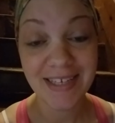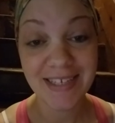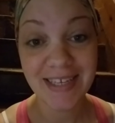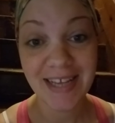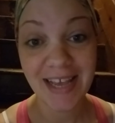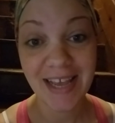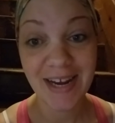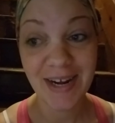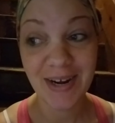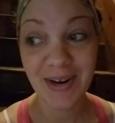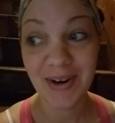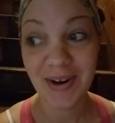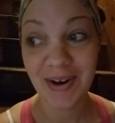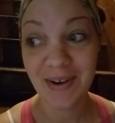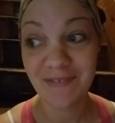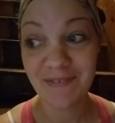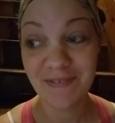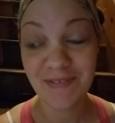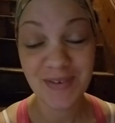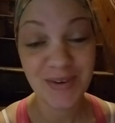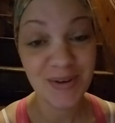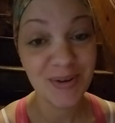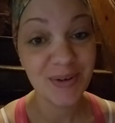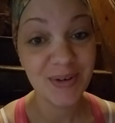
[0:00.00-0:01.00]
container of
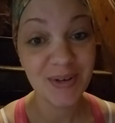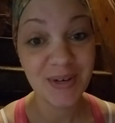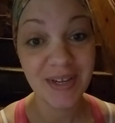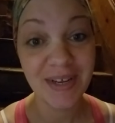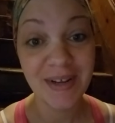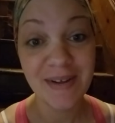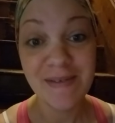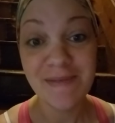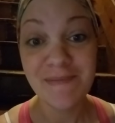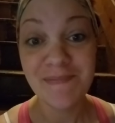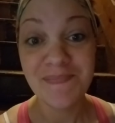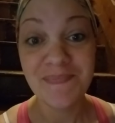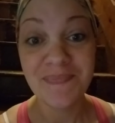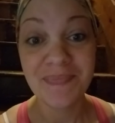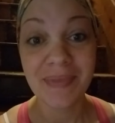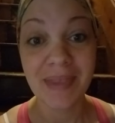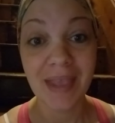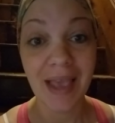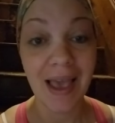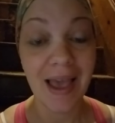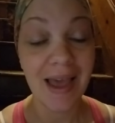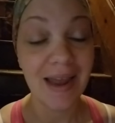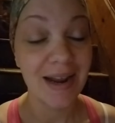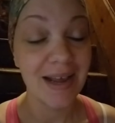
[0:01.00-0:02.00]
food
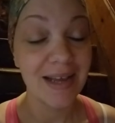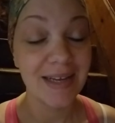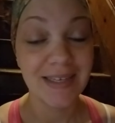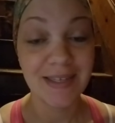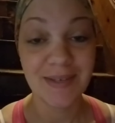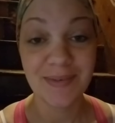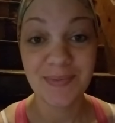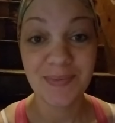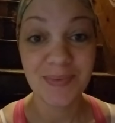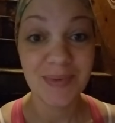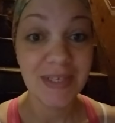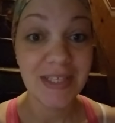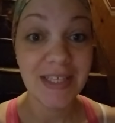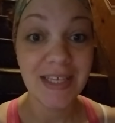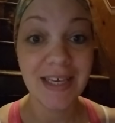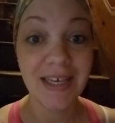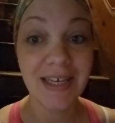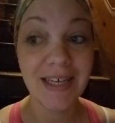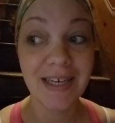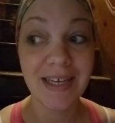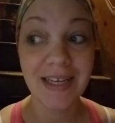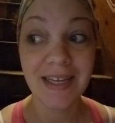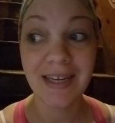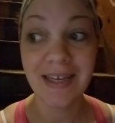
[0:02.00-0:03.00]
and I did really
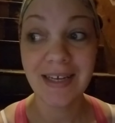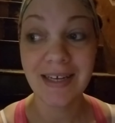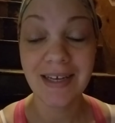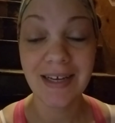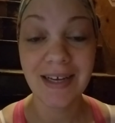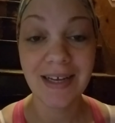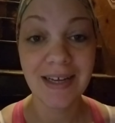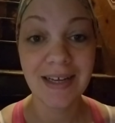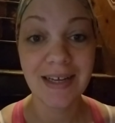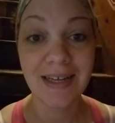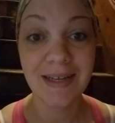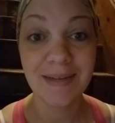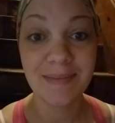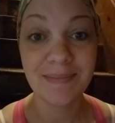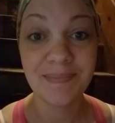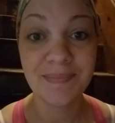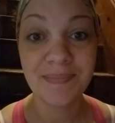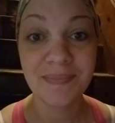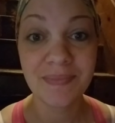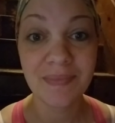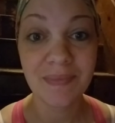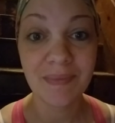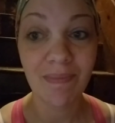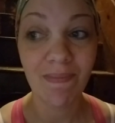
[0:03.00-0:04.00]
good.
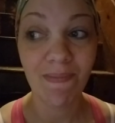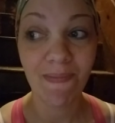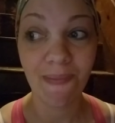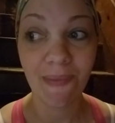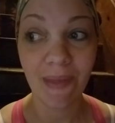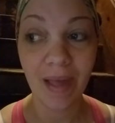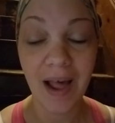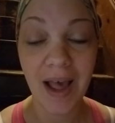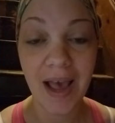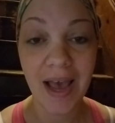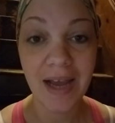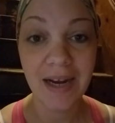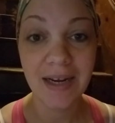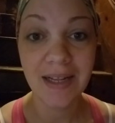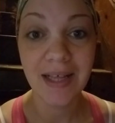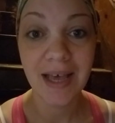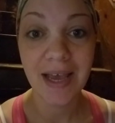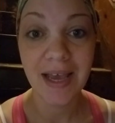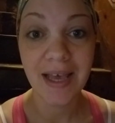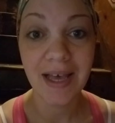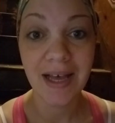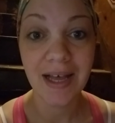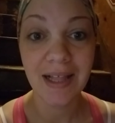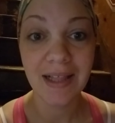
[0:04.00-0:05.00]
Um, I had
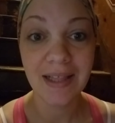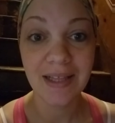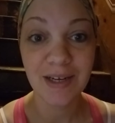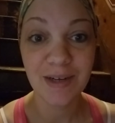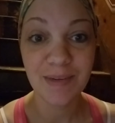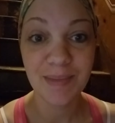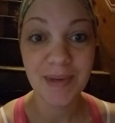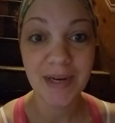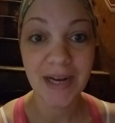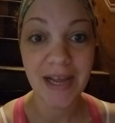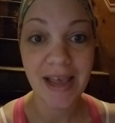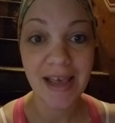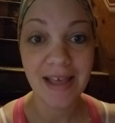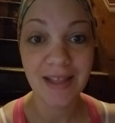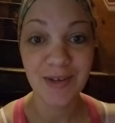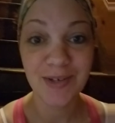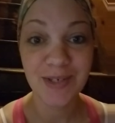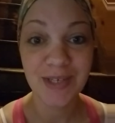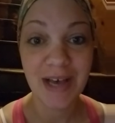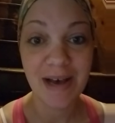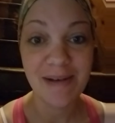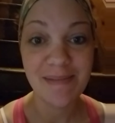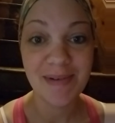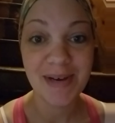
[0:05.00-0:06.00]
like a little bit of Halo
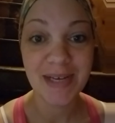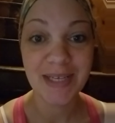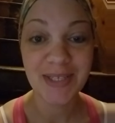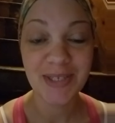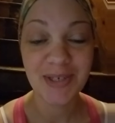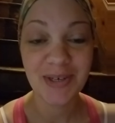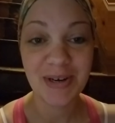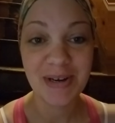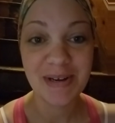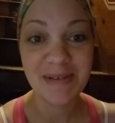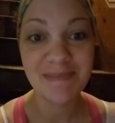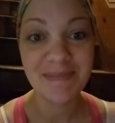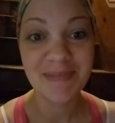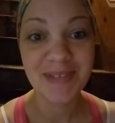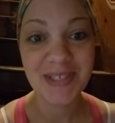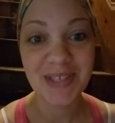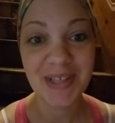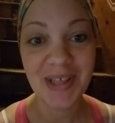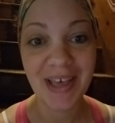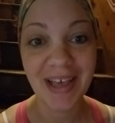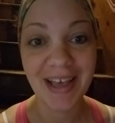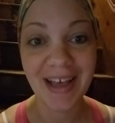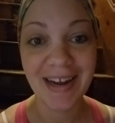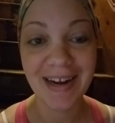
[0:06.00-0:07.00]
Top ice cream,
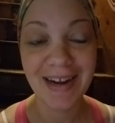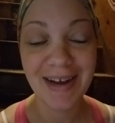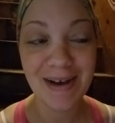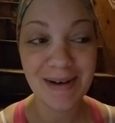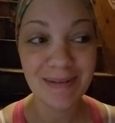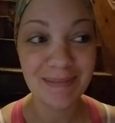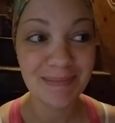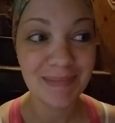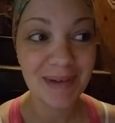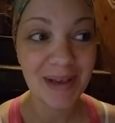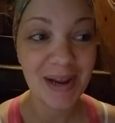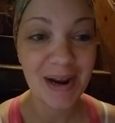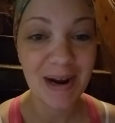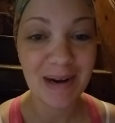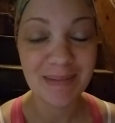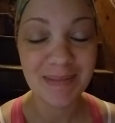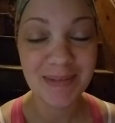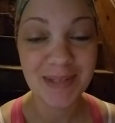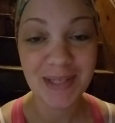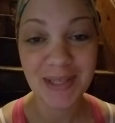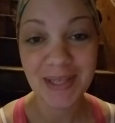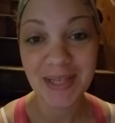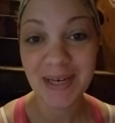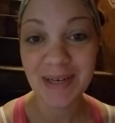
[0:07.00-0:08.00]
so that kind of upped my
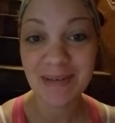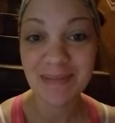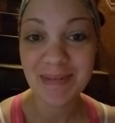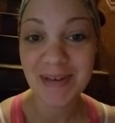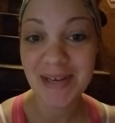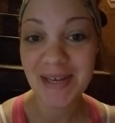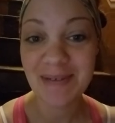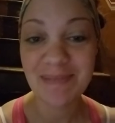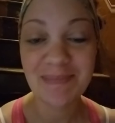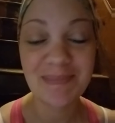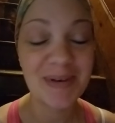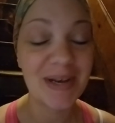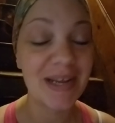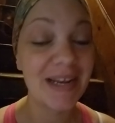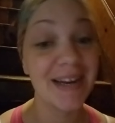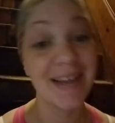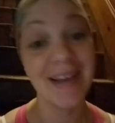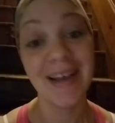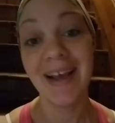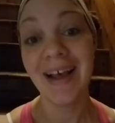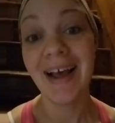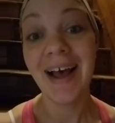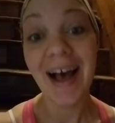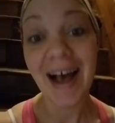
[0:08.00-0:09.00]
carbs a little bit, but
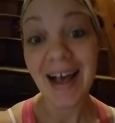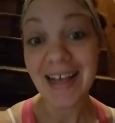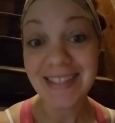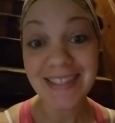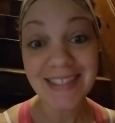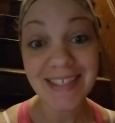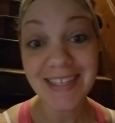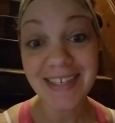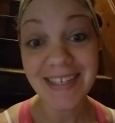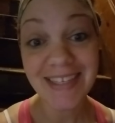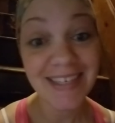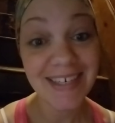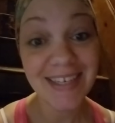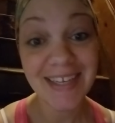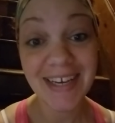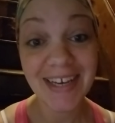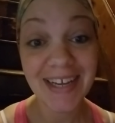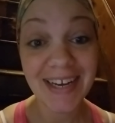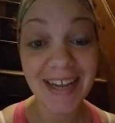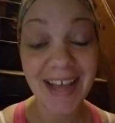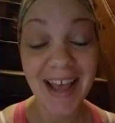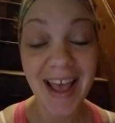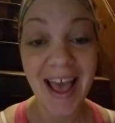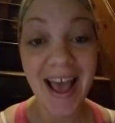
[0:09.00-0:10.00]
I still did
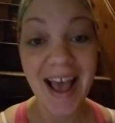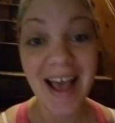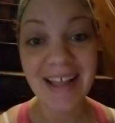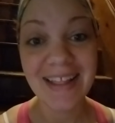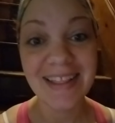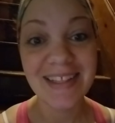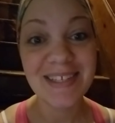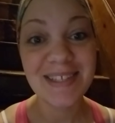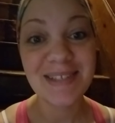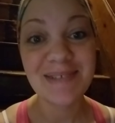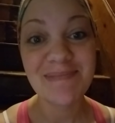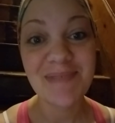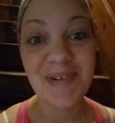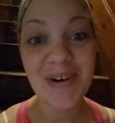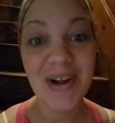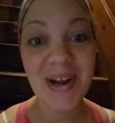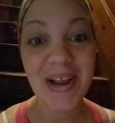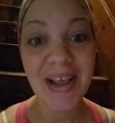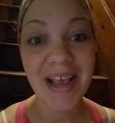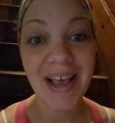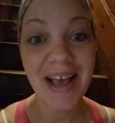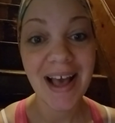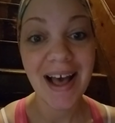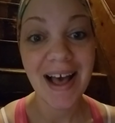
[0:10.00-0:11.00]
good. And this
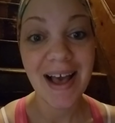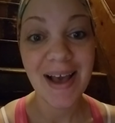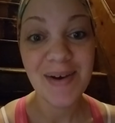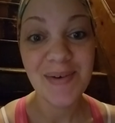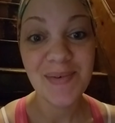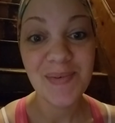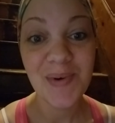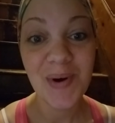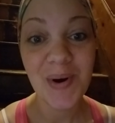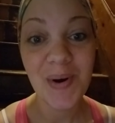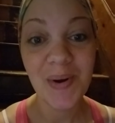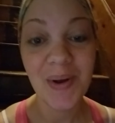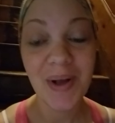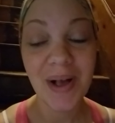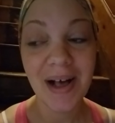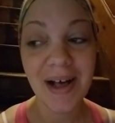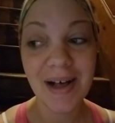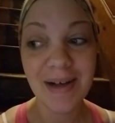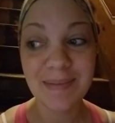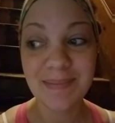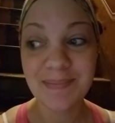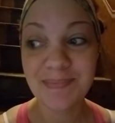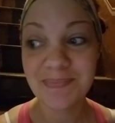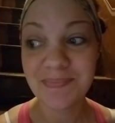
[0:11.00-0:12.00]
morning I woke
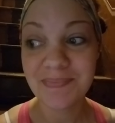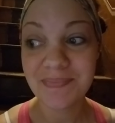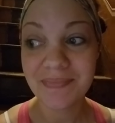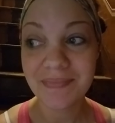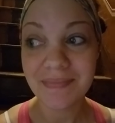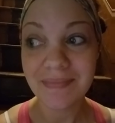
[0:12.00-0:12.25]
up